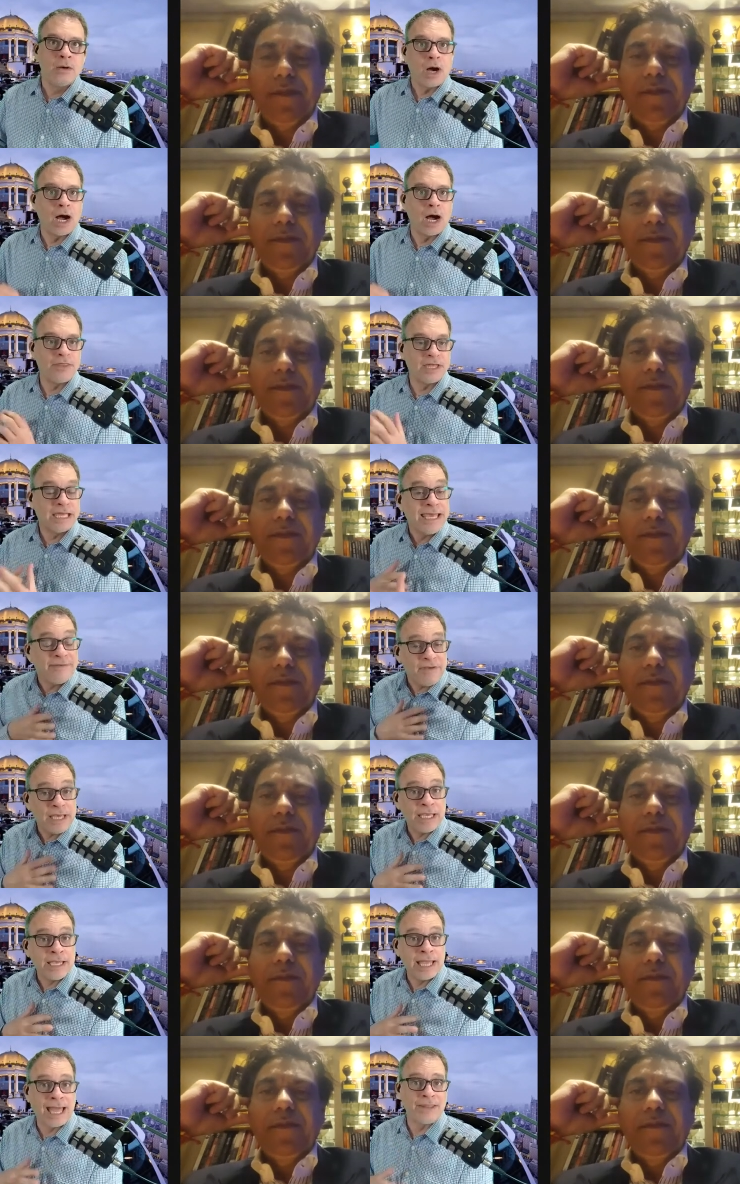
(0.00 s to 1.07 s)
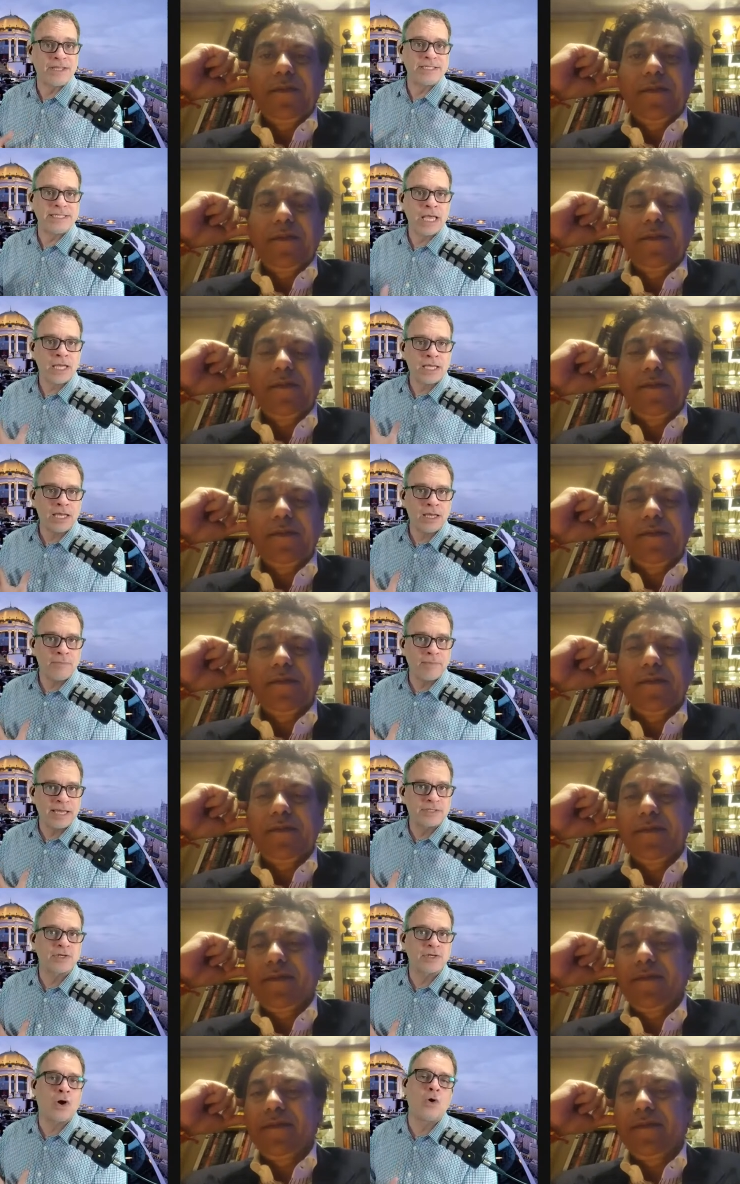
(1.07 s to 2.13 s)
Speaker 1: Uh, the giving and the taking
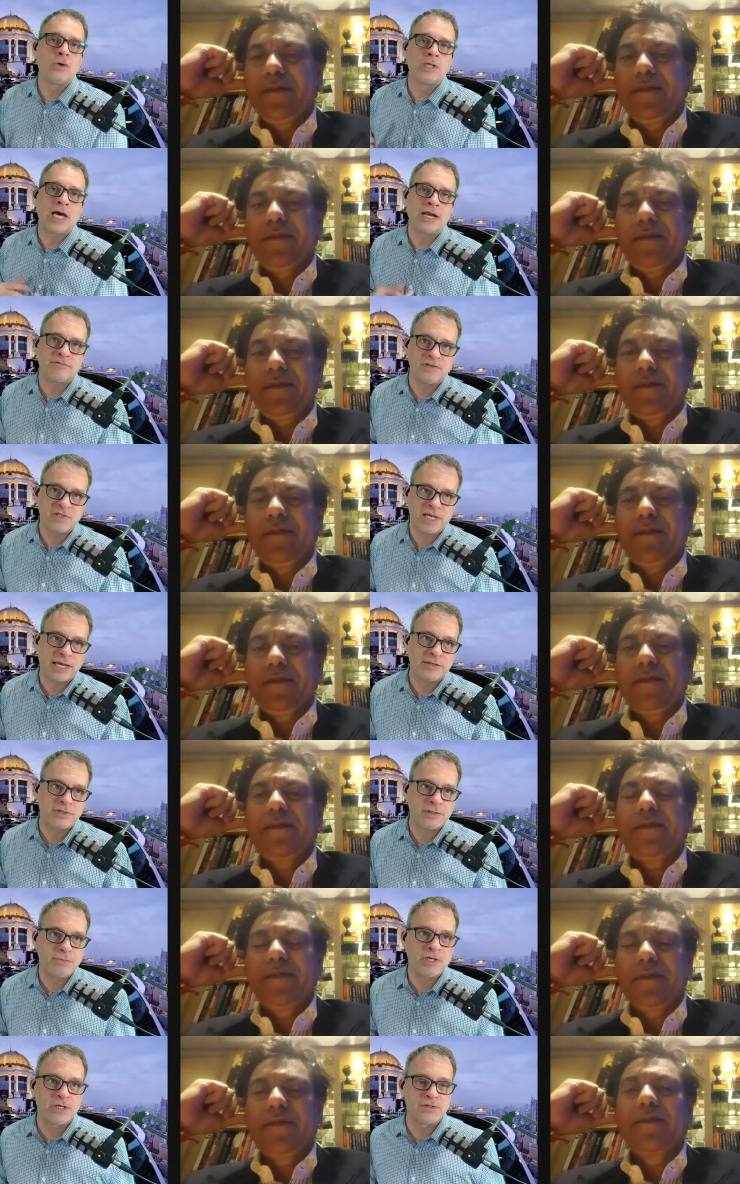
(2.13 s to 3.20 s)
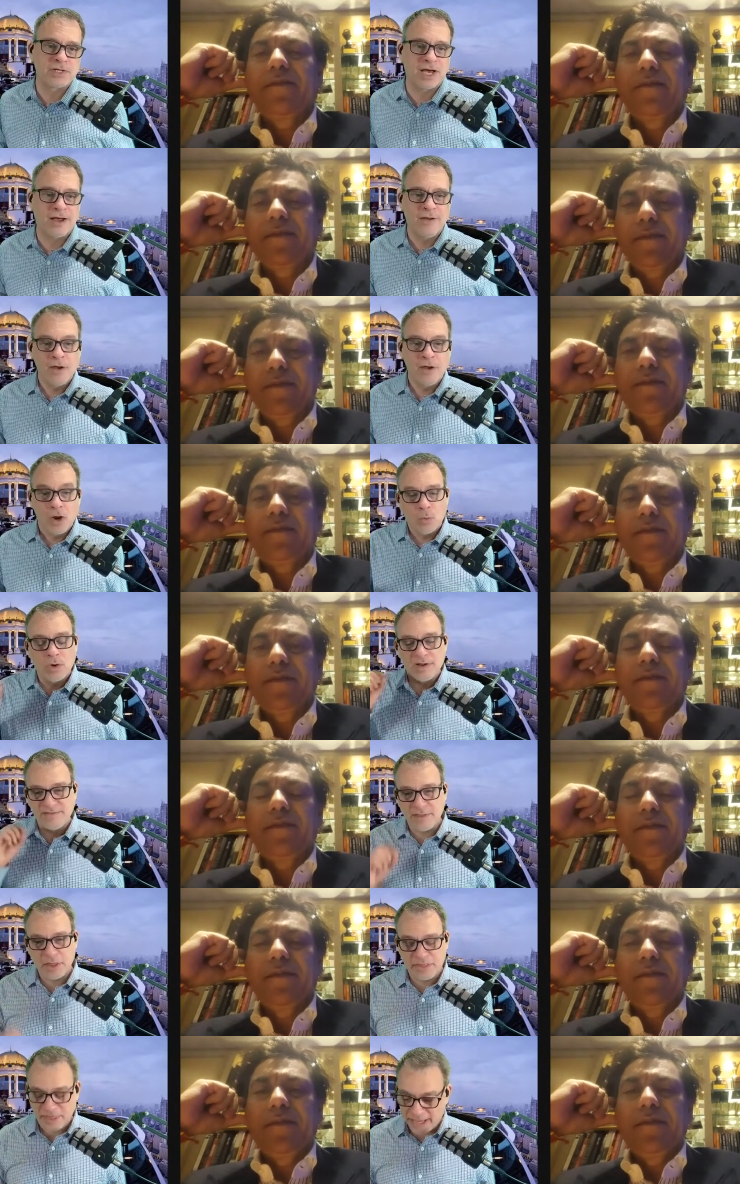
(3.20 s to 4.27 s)
makes a whole lot of sense because uh, one of
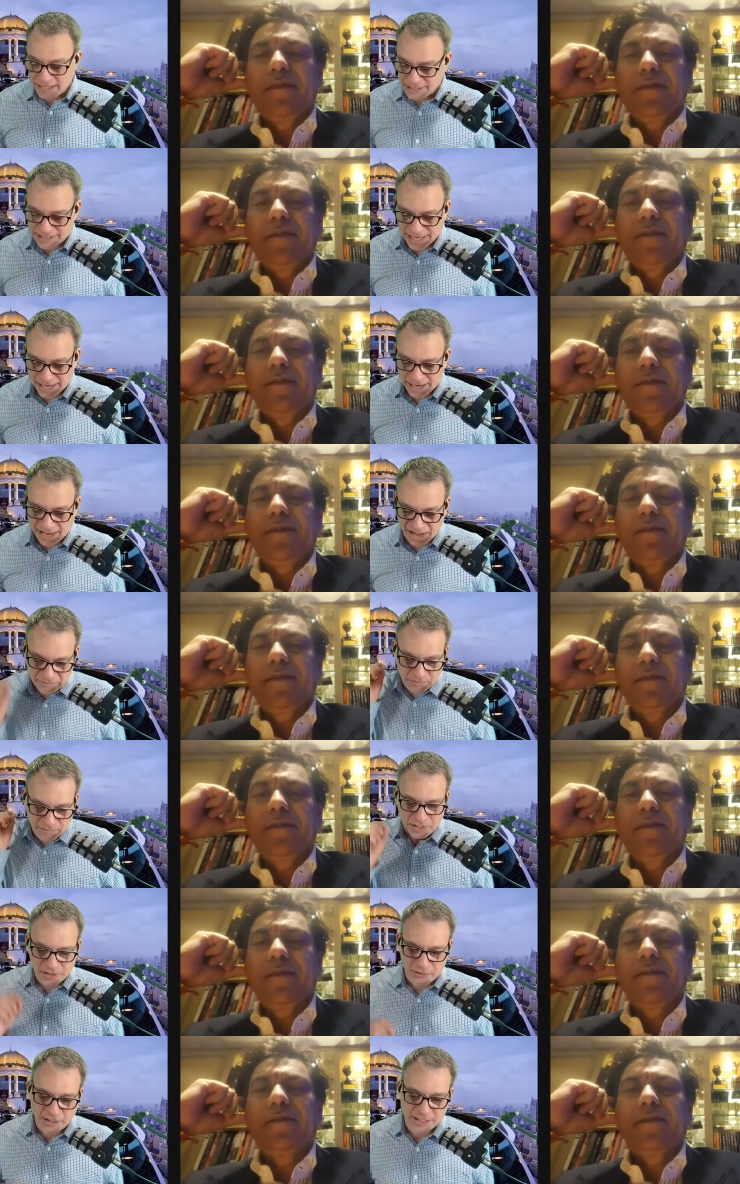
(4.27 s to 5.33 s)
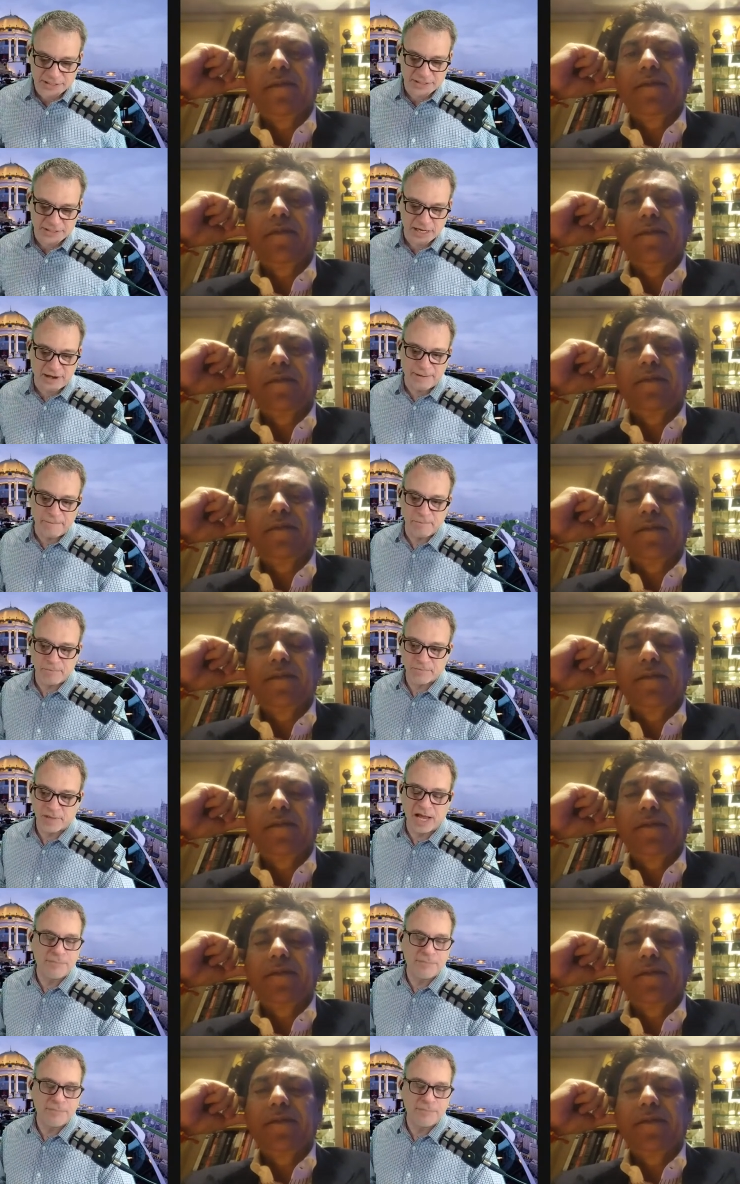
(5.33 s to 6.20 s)
the things that I've been doing is um, I've